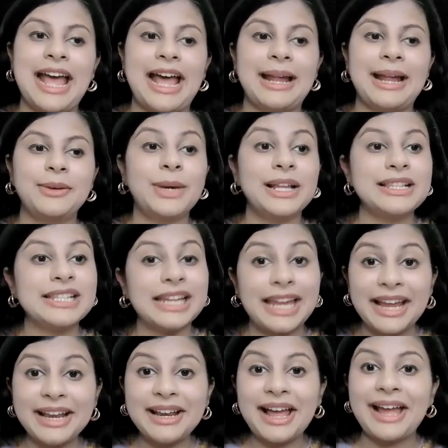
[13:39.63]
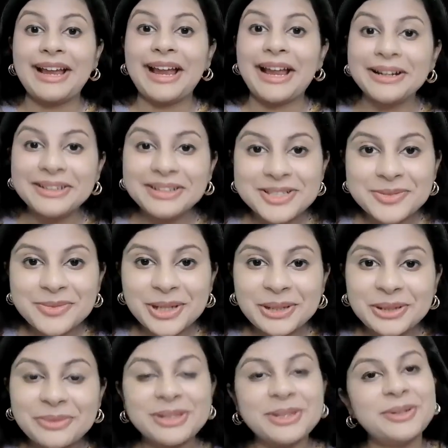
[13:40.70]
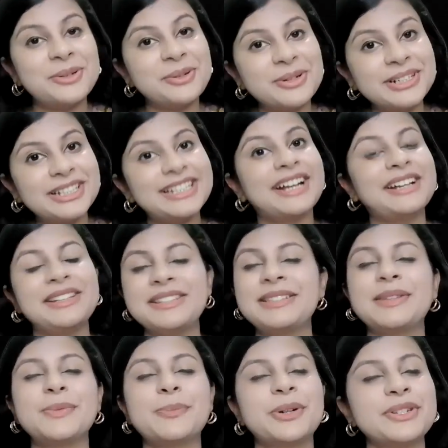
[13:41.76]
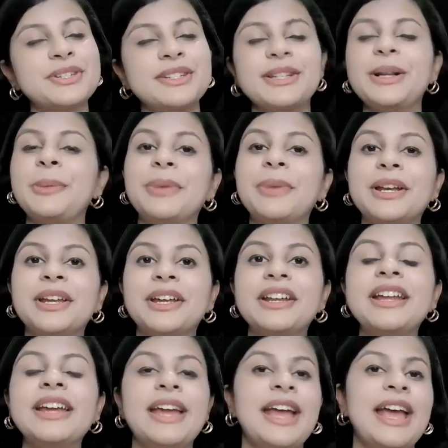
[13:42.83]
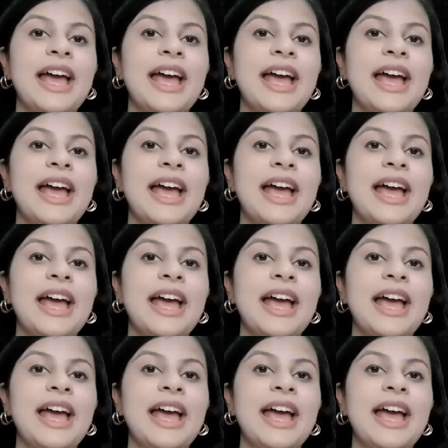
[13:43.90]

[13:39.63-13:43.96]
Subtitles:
And once again, I end this video with a note that this is personal opinion